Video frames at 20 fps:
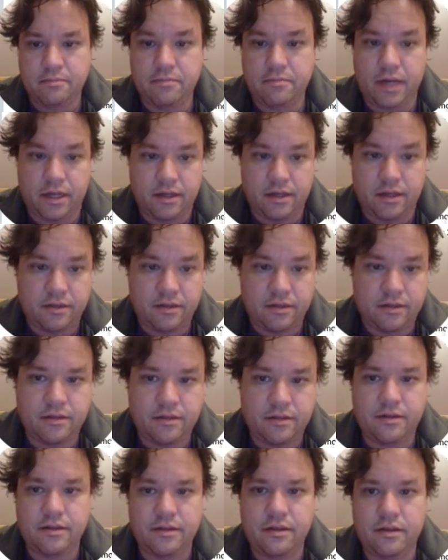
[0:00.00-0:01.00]
But
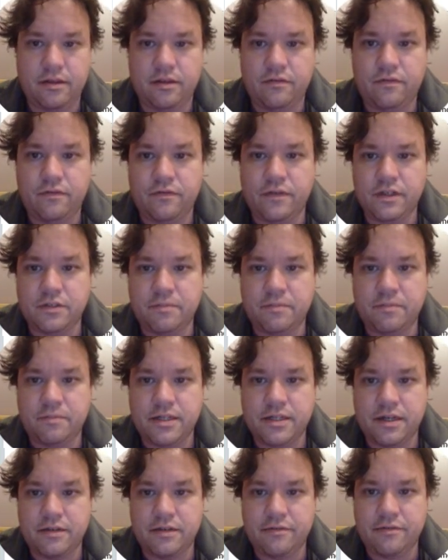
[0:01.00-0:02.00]
if the
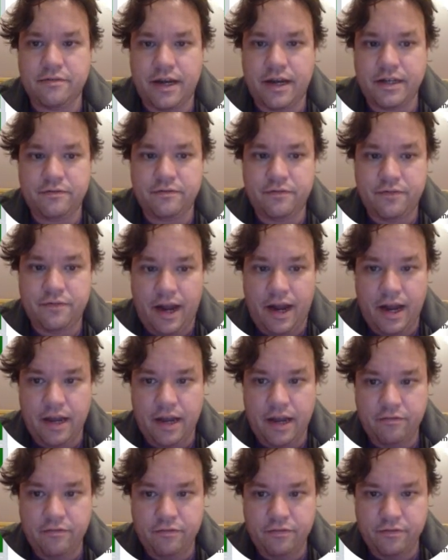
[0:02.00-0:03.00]
spades are divided
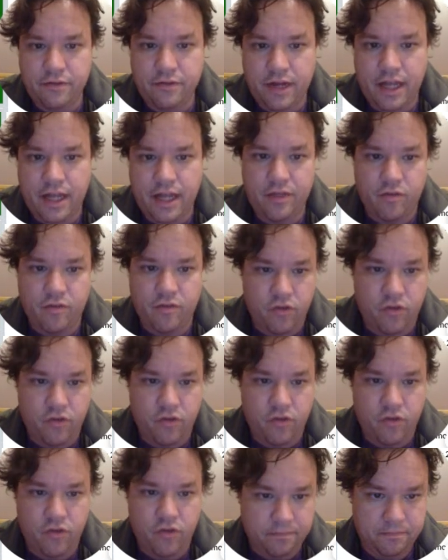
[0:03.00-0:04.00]
5 and
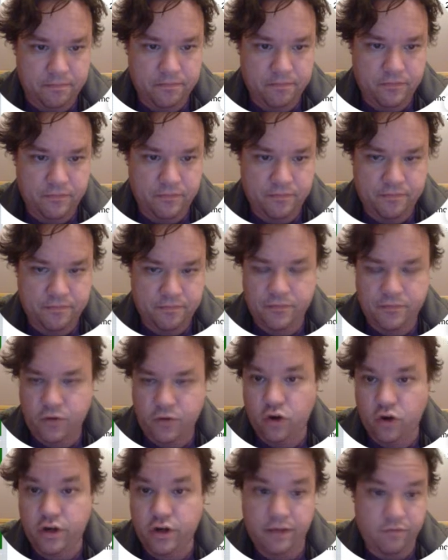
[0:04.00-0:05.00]
3,
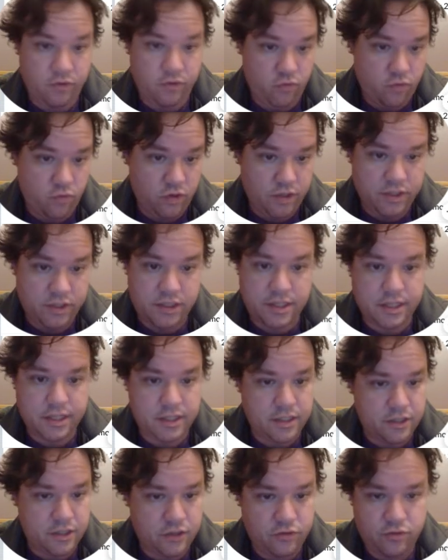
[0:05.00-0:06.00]
or even worse,
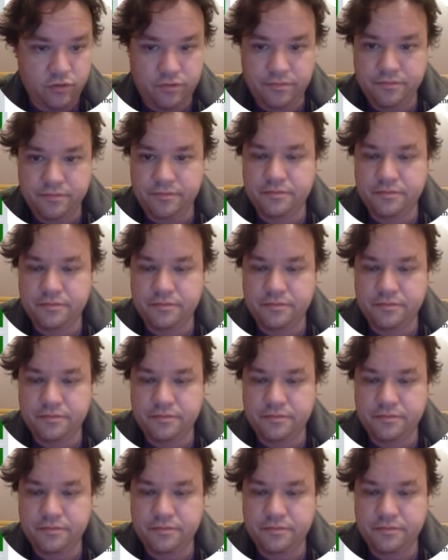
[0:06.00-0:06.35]
6 and 2,